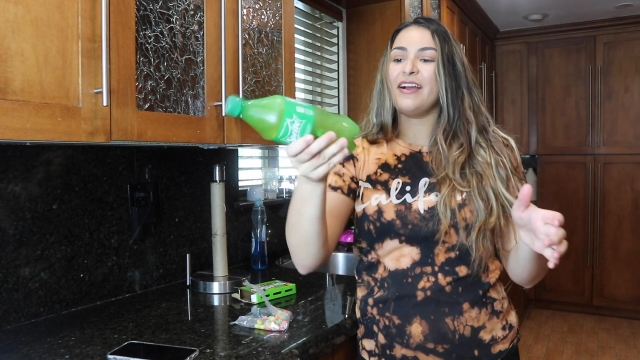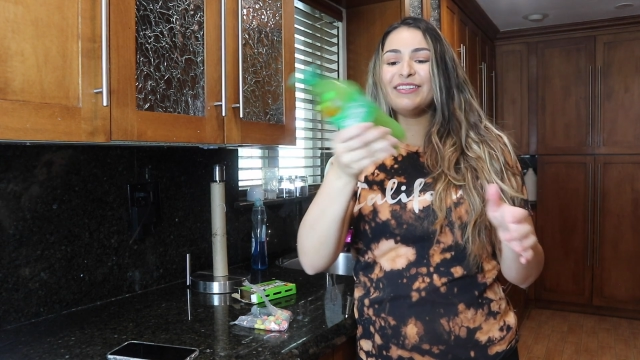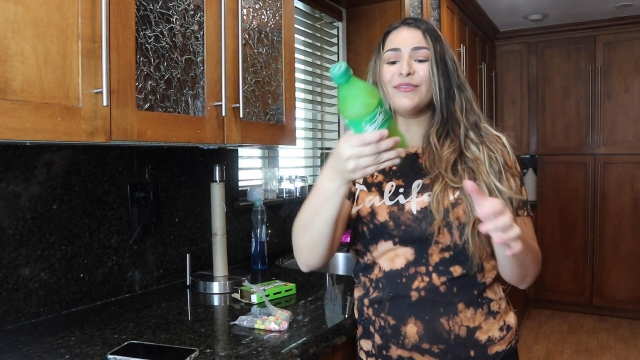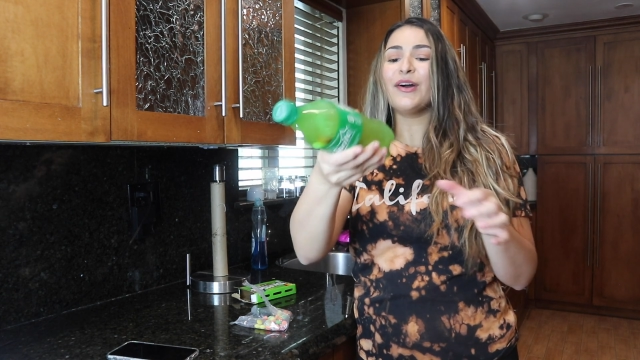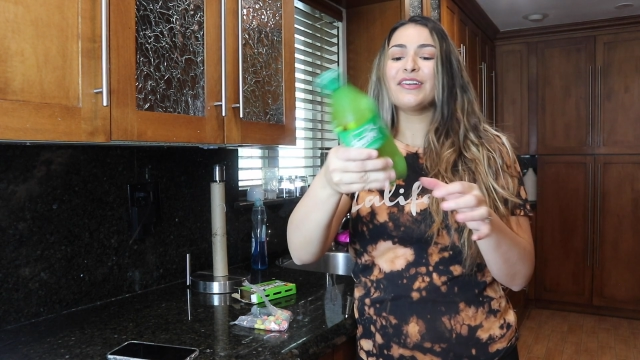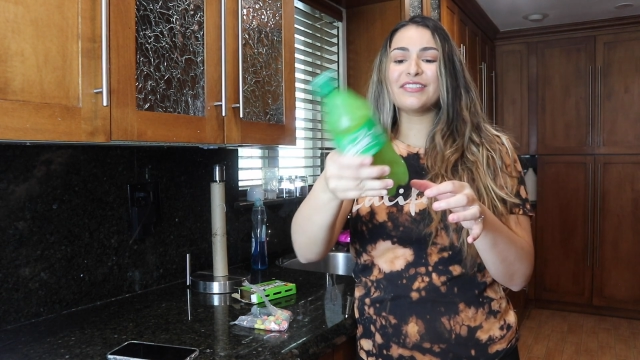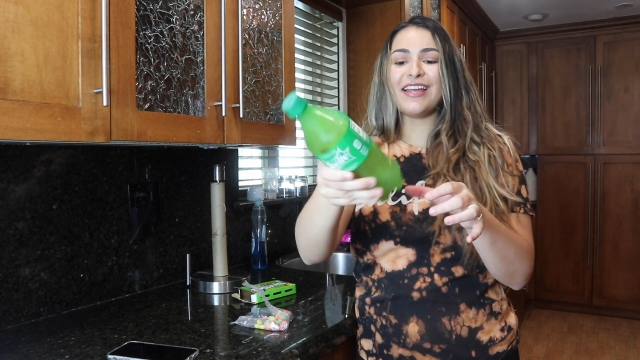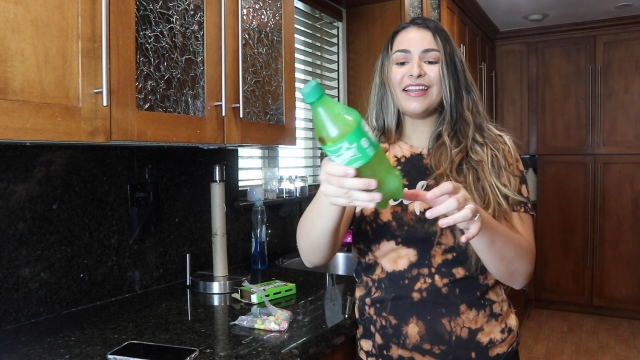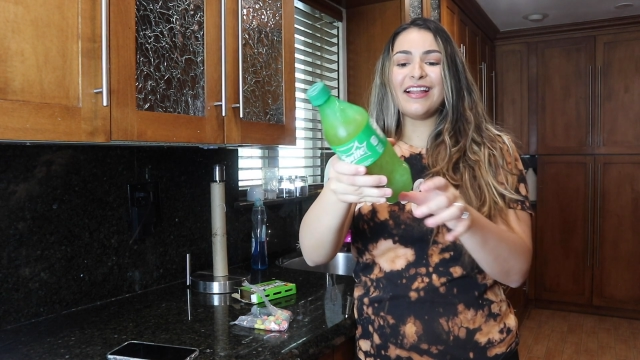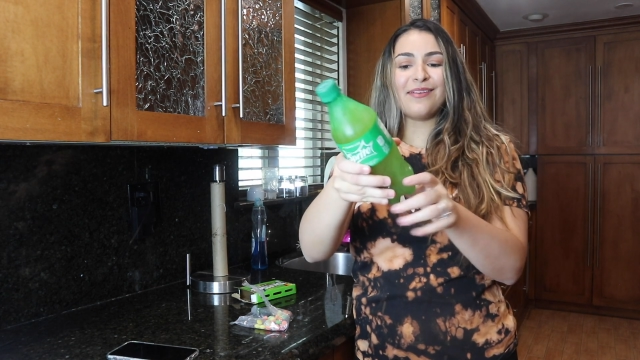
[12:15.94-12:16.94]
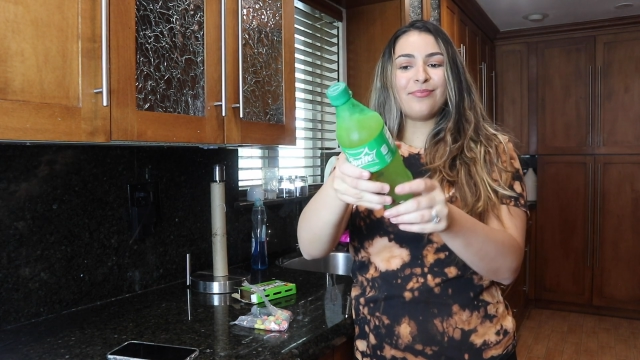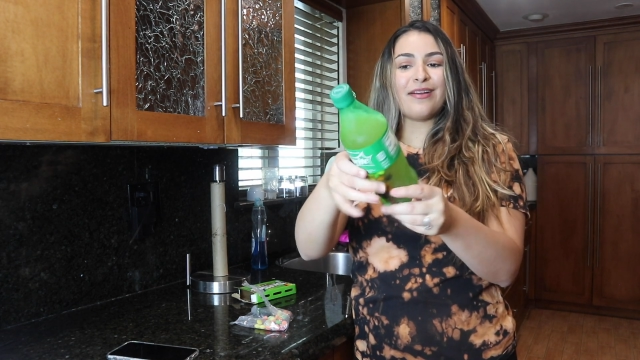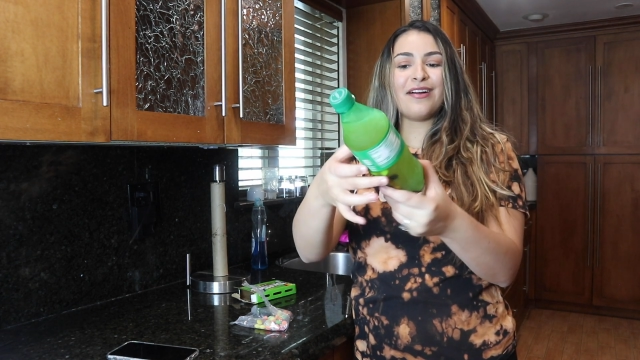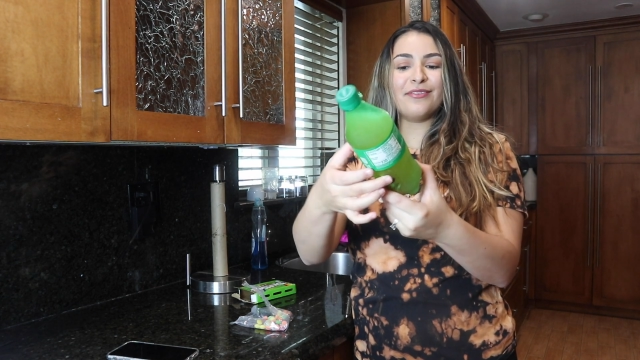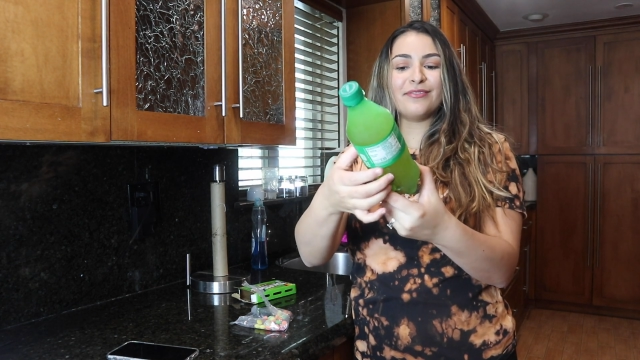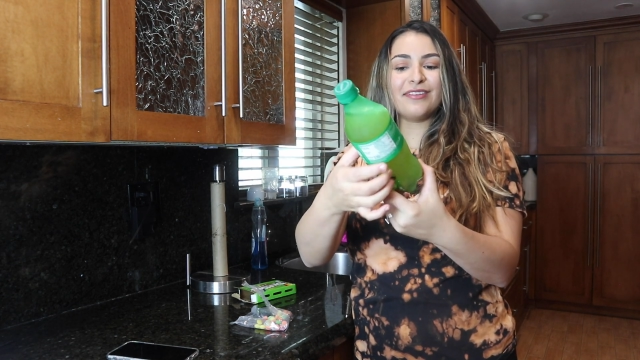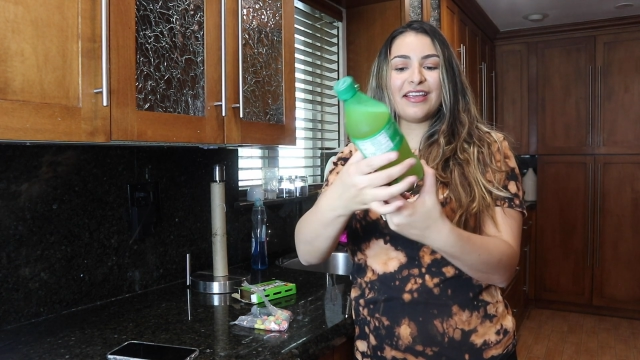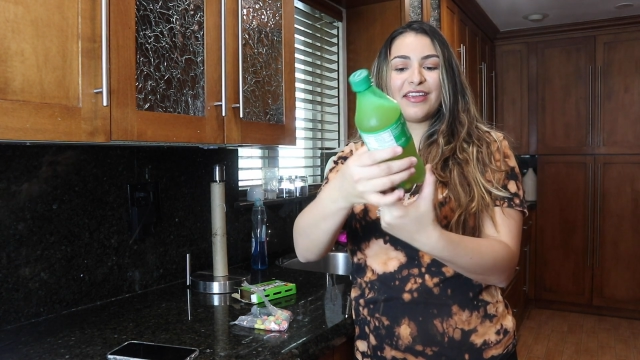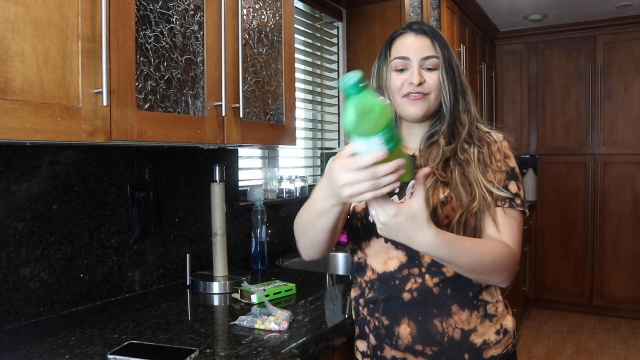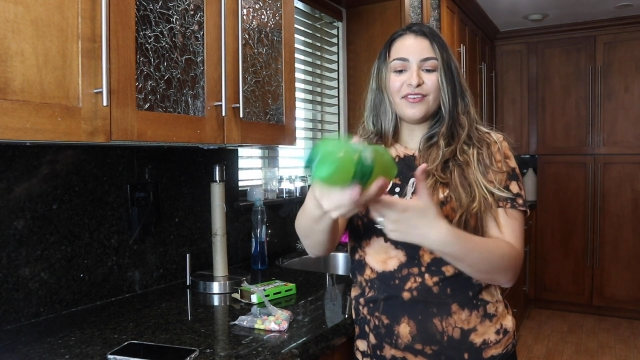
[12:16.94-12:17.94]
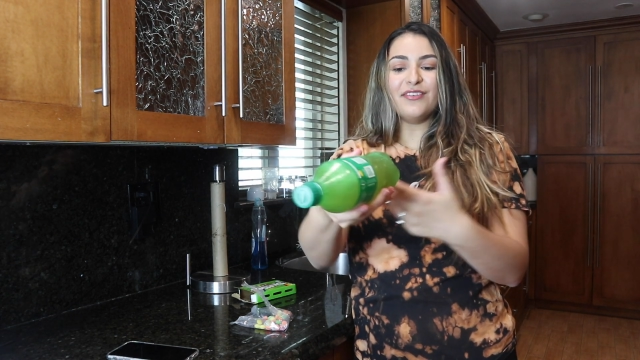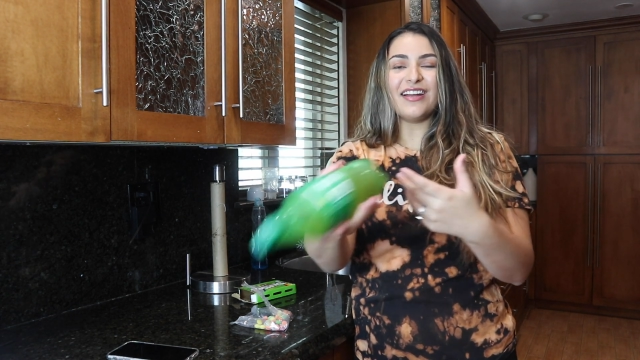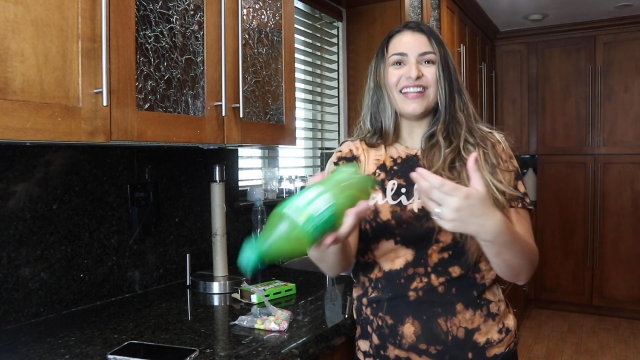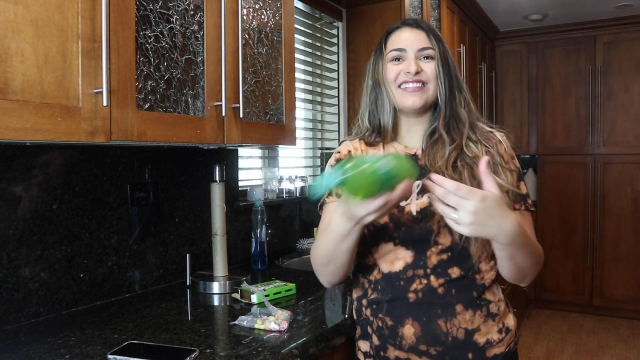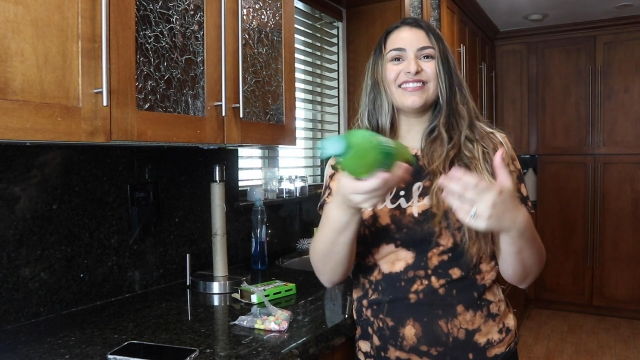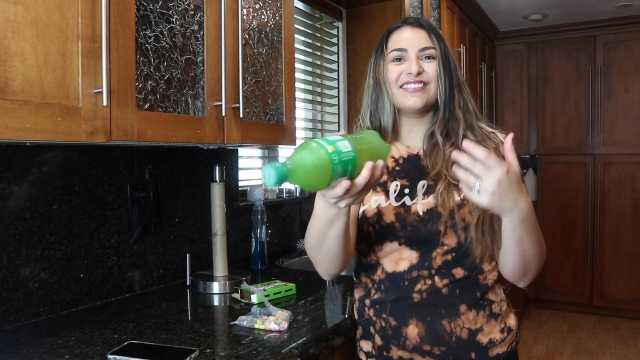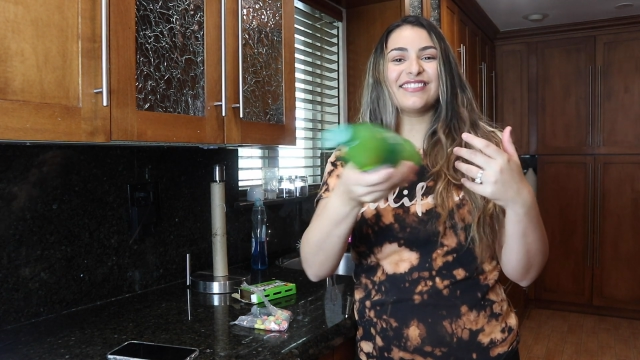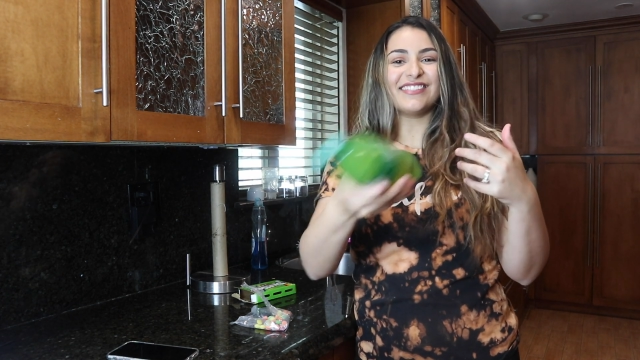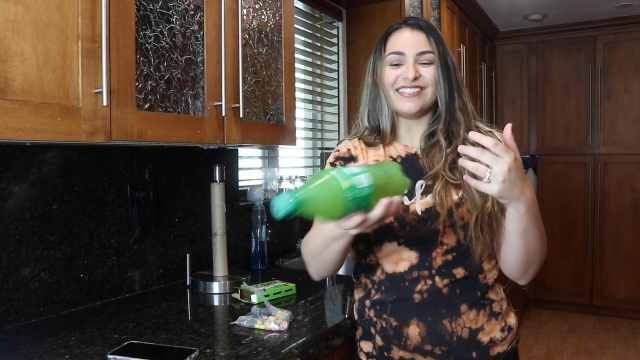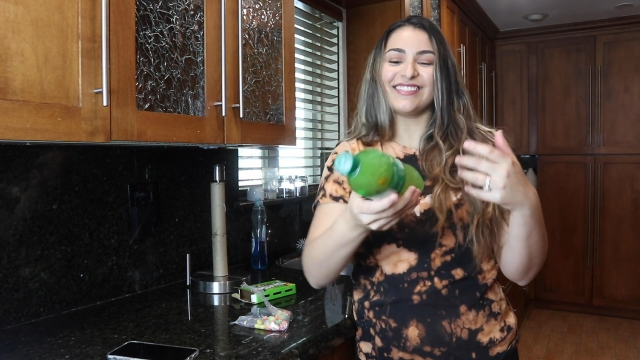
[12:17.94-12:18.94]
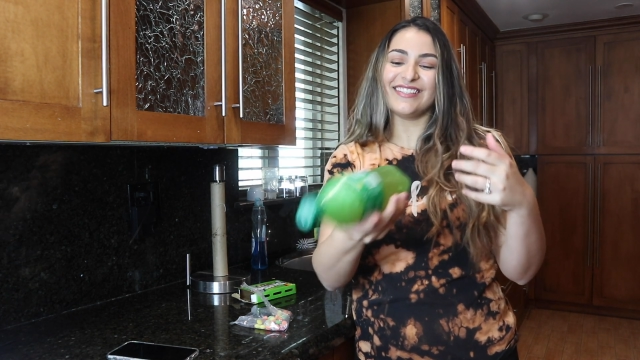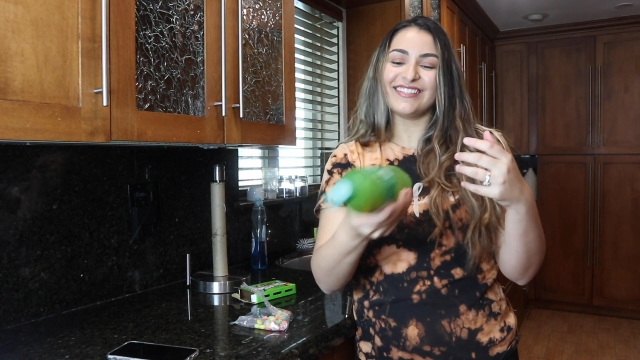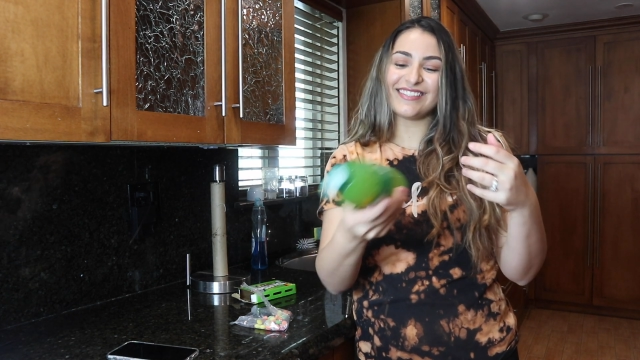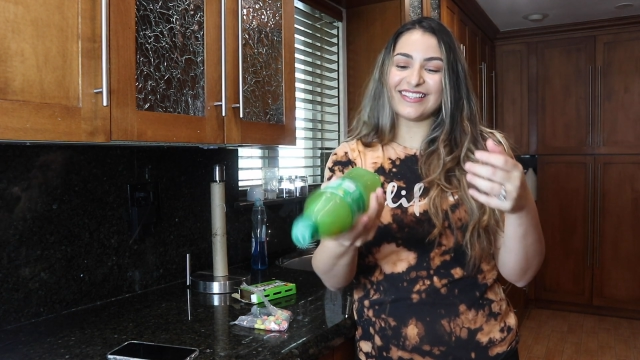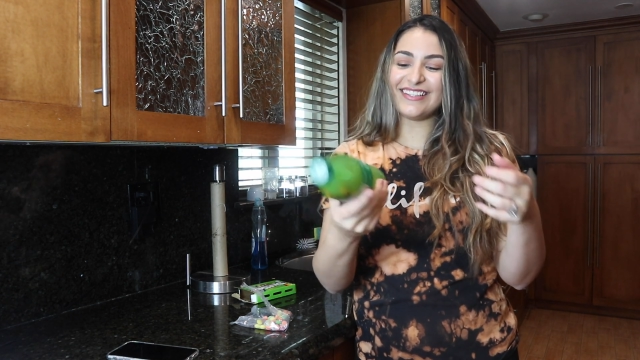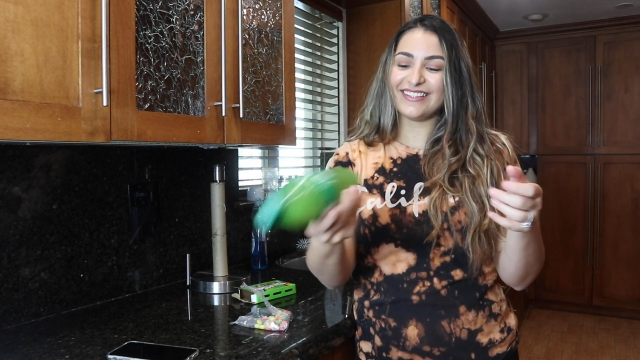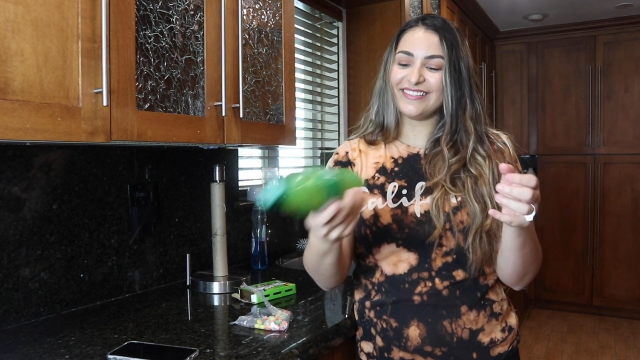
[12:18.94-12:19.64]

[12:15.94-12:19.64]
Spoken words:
The water's getting like brown. Like if you look at it, it looks disgusting.